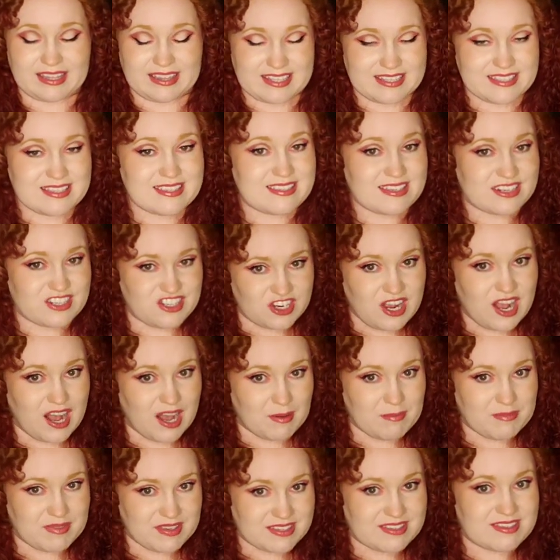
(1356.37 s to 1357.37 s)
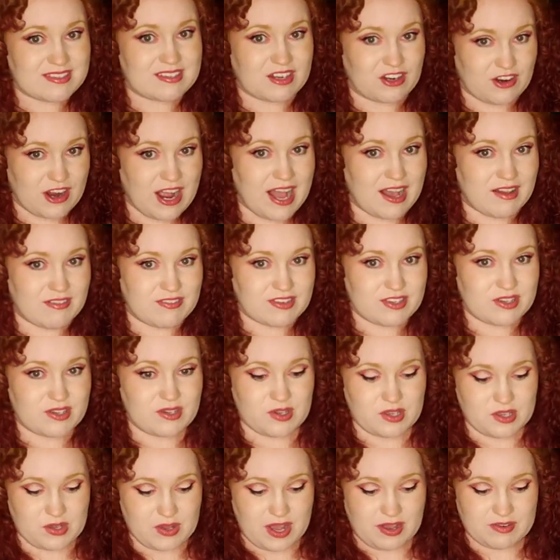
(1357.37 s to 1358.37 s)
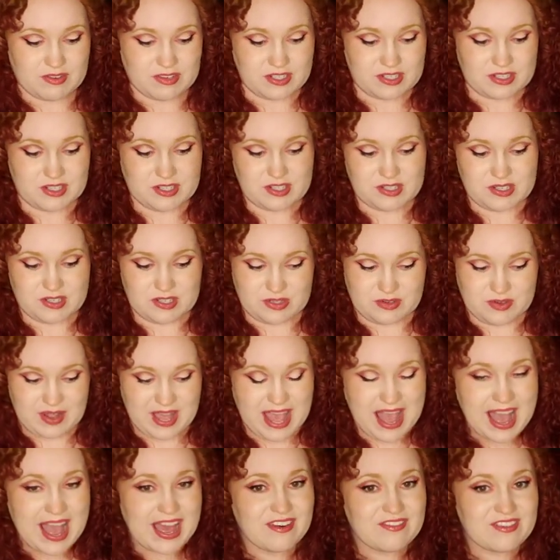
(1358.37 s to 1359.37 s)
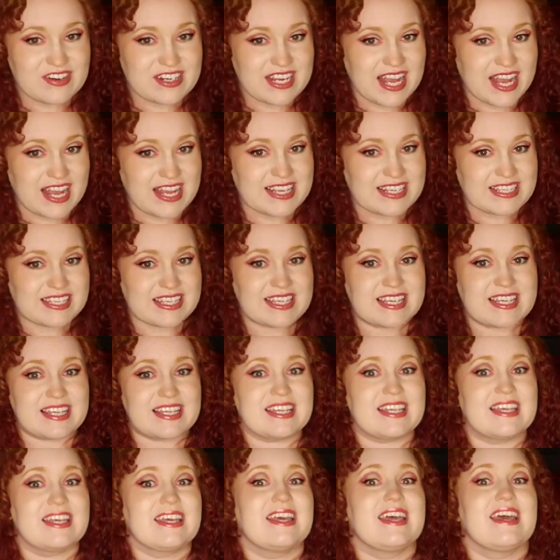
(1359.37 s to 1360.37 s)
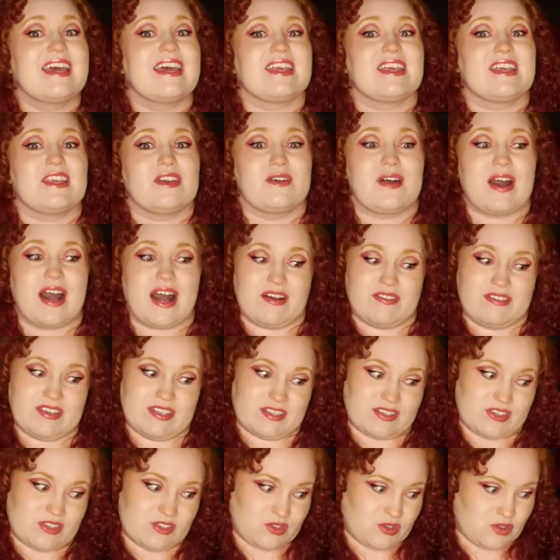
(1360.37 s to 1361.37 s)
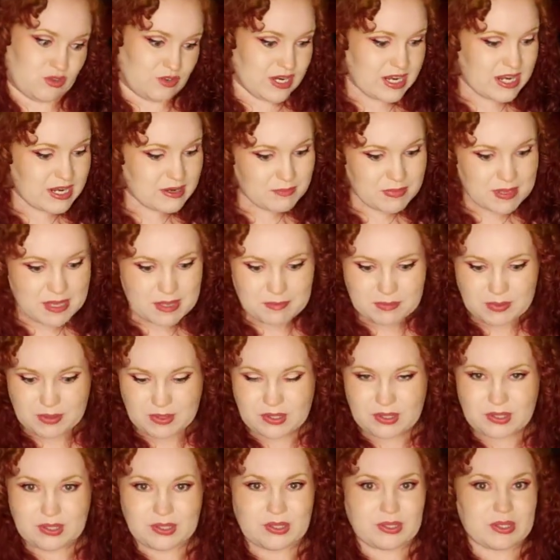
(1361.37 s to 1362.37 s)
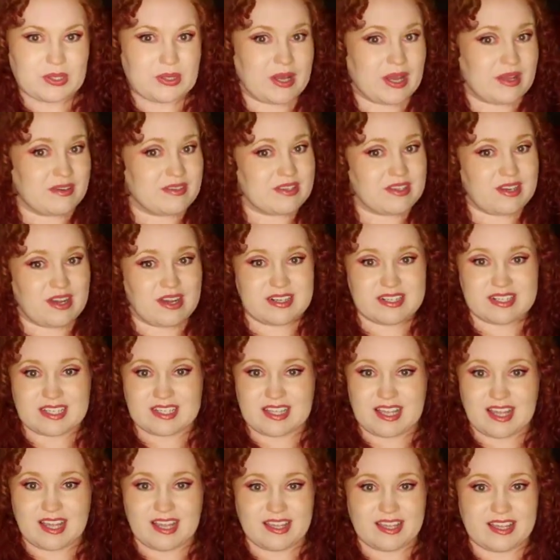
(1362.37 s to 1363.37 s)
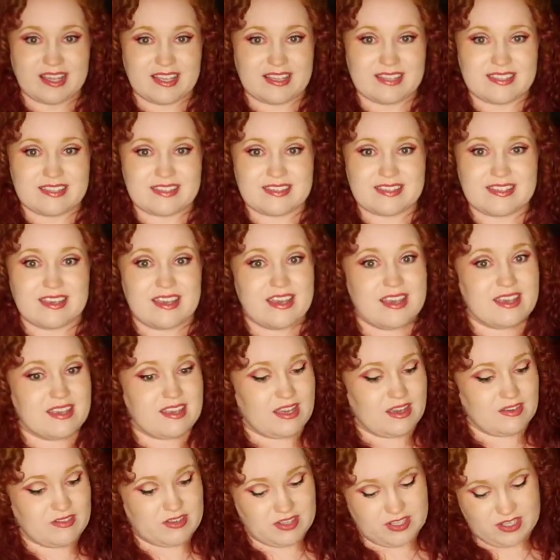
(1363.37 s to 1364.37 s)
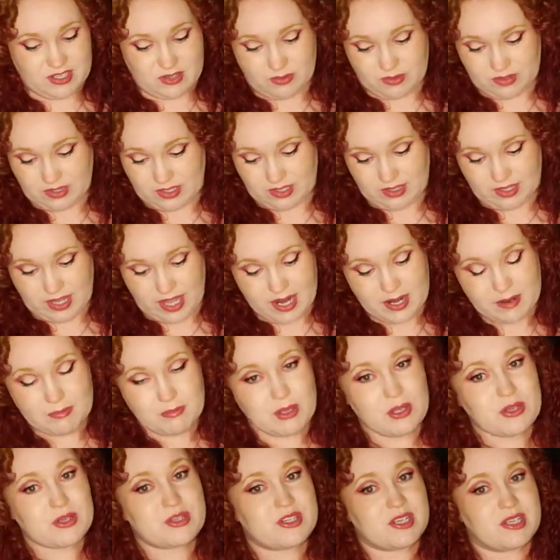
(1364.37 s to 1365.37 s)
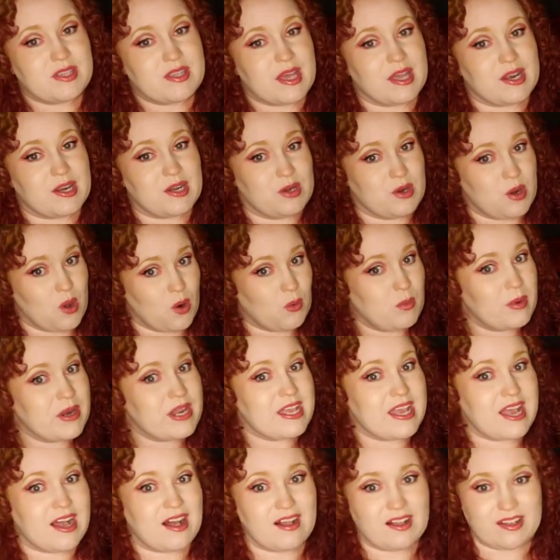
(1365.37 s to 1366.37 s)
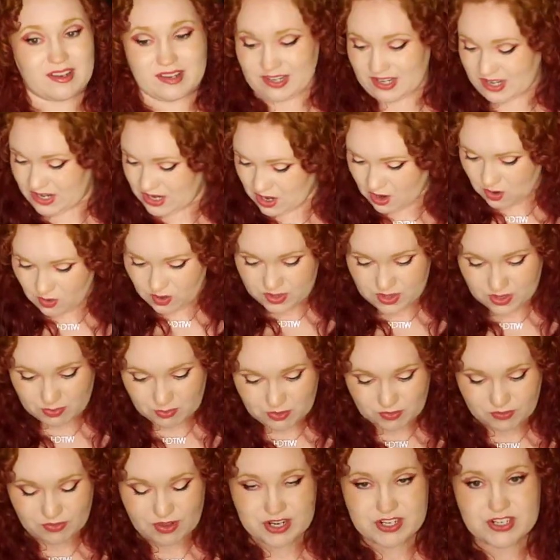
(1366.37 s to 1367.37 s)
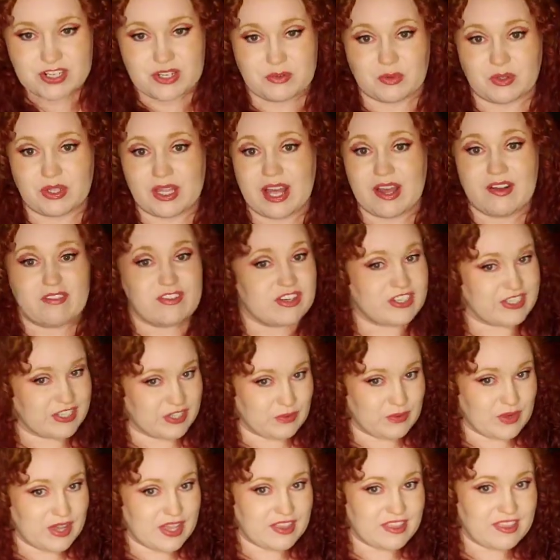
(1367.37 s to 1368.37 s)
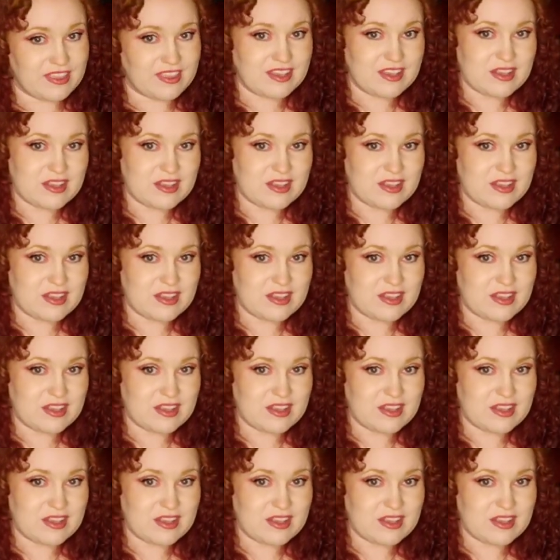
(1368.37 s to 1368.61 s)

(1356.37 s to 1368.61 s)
this is a job, this is a craft. You have to do advertising, you have to screen people, you have to talk to clients, you have to deal with a lot of bullshit that no other profession will ever deal with.